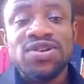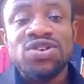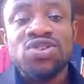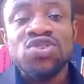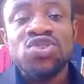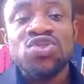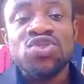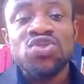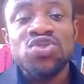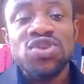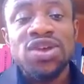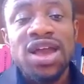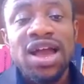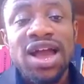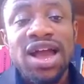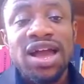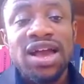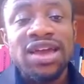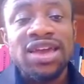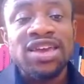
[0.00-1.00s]

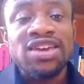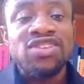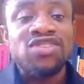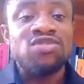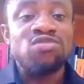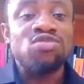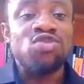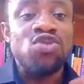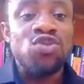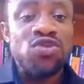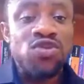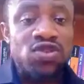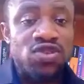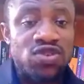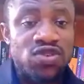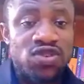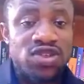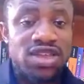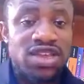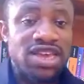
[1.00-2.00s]
sugar is moved
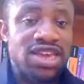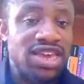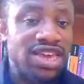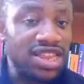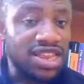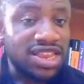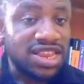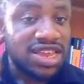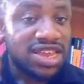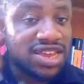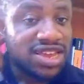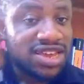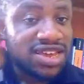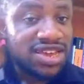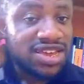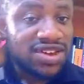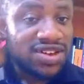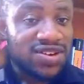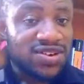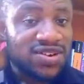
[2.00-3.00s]
to the kidney.
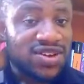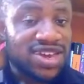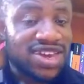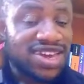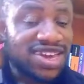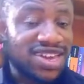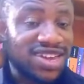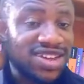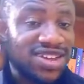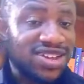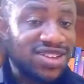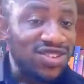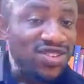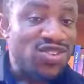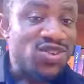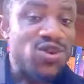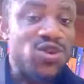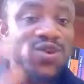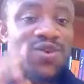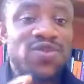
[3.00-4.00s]
Okay,
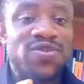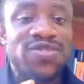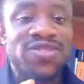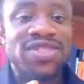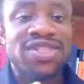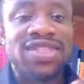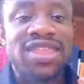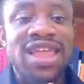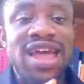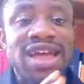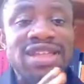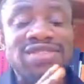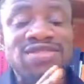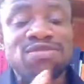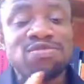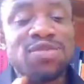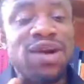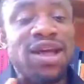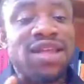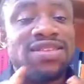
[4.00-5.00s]
so that
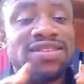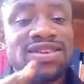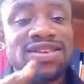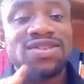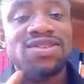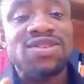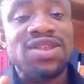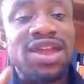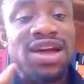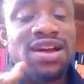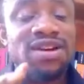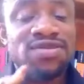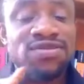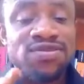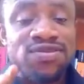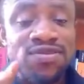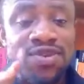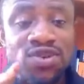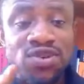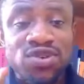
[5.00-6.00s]
particular
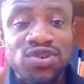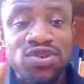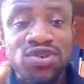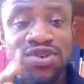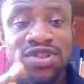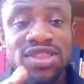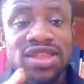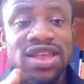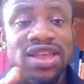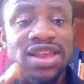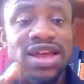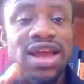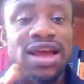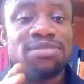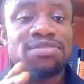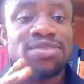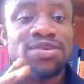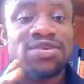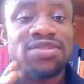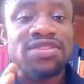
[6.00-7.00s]
function that
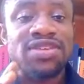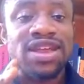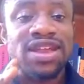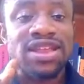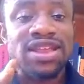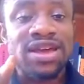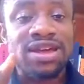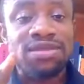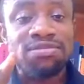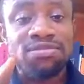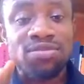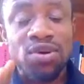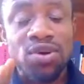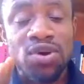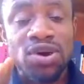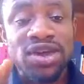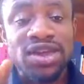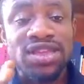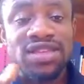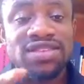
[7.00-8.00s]
happens at that
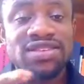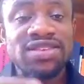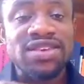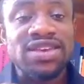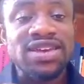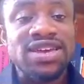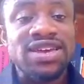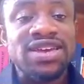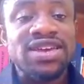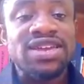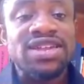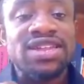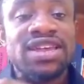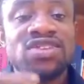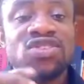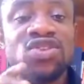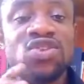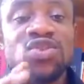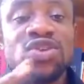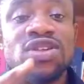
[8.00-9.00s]
point,
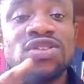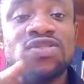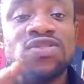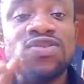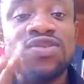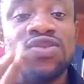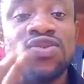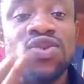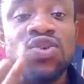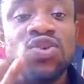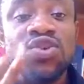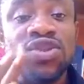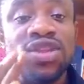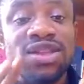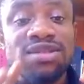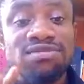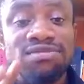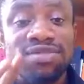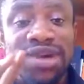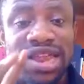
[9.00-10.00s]
there's always fluid
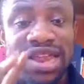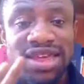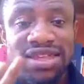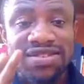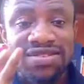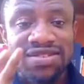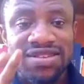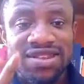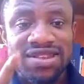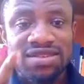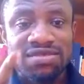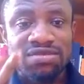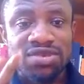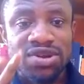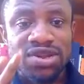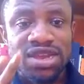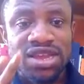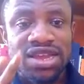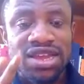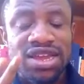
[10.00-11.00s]
imbalance in the
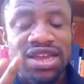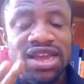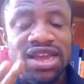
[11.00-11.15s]
body.